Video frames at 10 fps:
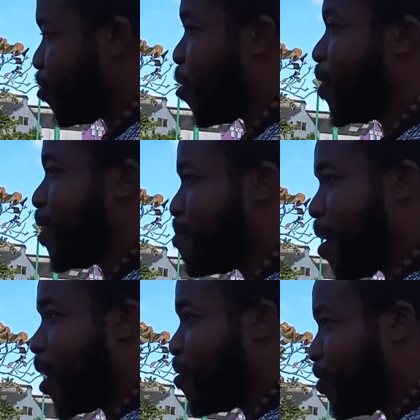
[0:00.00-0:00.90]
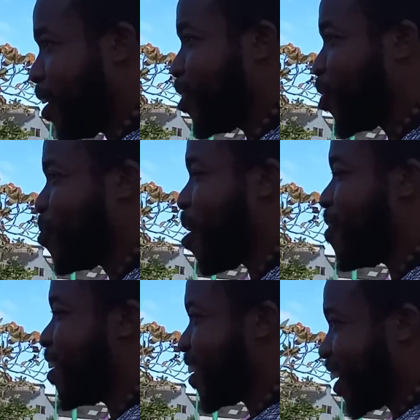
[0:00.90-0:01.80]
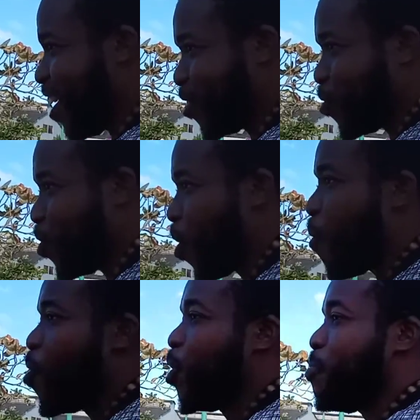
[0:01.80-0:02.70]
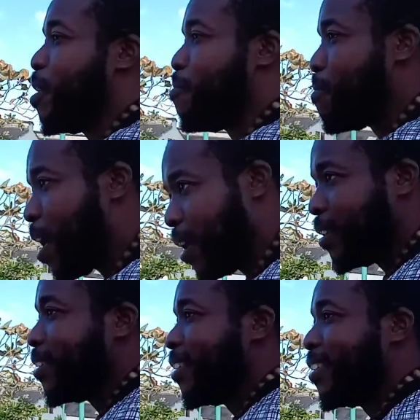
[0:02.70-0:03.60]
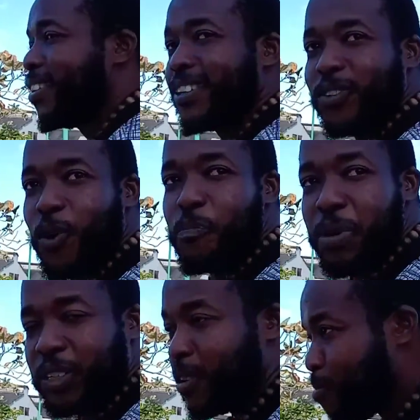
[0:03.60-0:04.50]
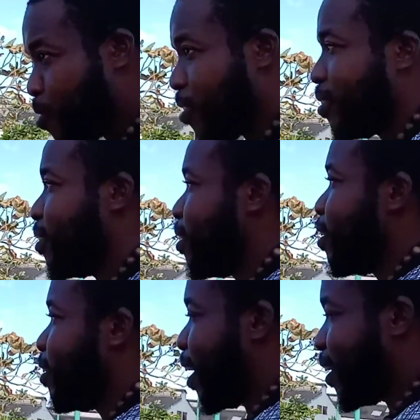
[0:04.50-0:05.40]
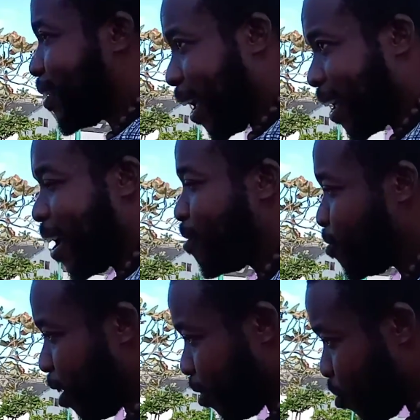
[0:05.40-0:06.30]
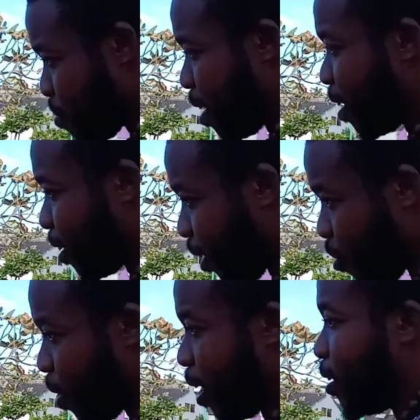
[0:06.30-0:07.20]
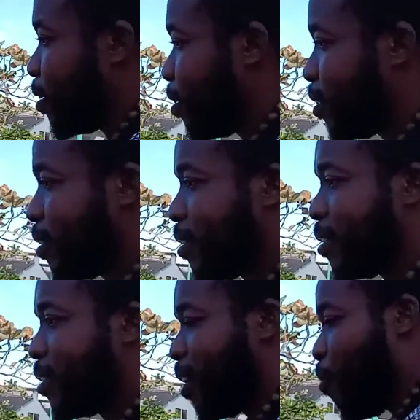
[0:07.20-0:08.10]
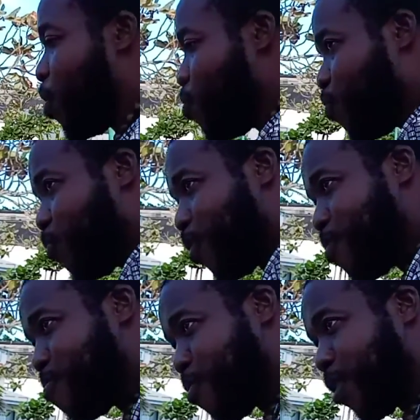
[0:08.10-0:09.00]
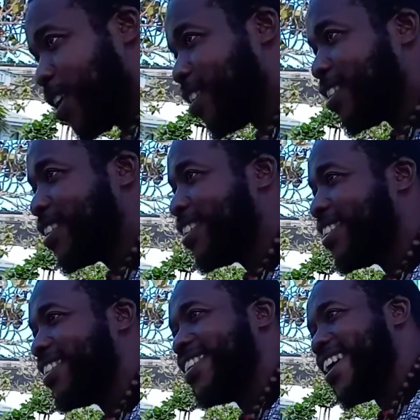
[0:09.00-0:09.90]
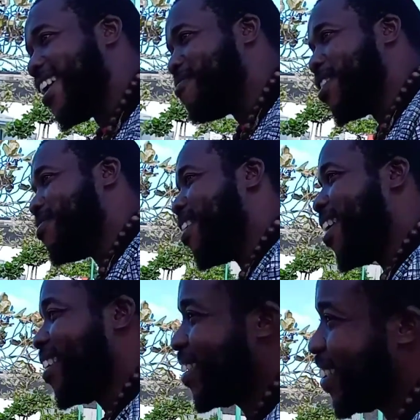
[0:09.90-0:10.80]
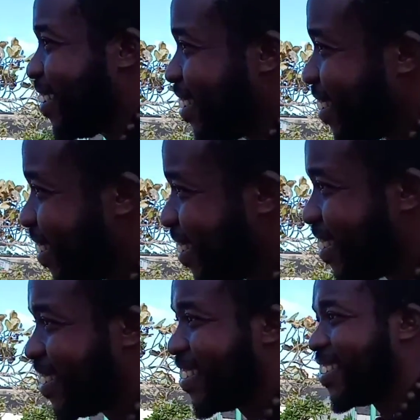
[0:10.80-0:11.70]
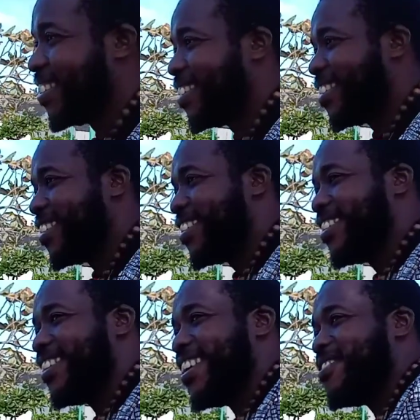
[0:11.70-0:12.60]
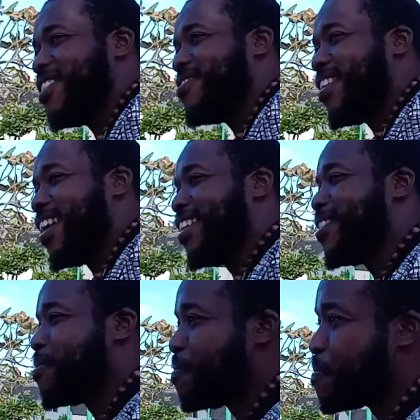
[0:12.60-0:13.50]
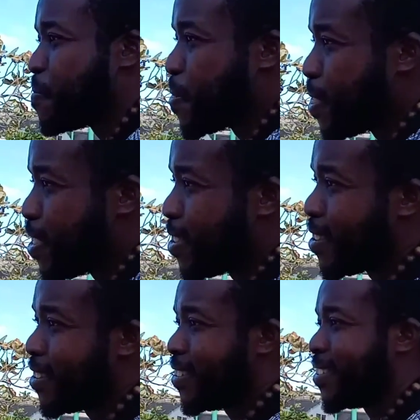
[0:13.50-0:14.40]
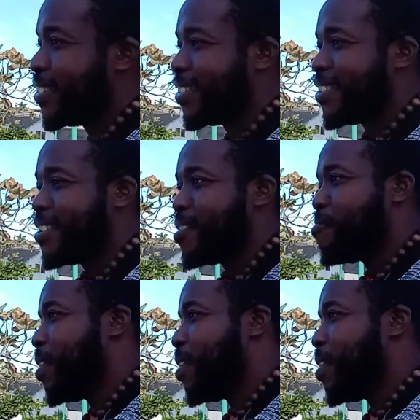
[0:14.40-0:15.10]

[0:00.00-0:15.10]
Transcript: I would man of thee. So yeah. that is game through The Lord wants you to be a man. Yeah. Don't bitch or moan. Yeah. Let's take it and, and let me go with it. And when you when you That's morning, a hard thing. Yeah, man. big man. I can afford to travel. Yeah, big man. it's a hard thing to do.